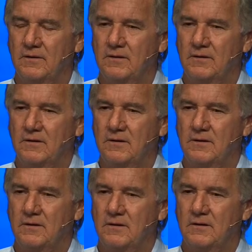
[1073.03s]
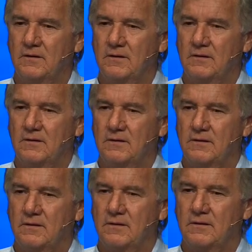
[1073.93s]

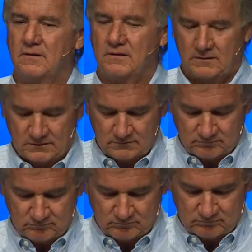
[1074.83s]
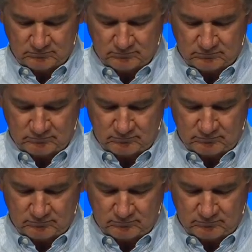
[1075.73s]
(silence)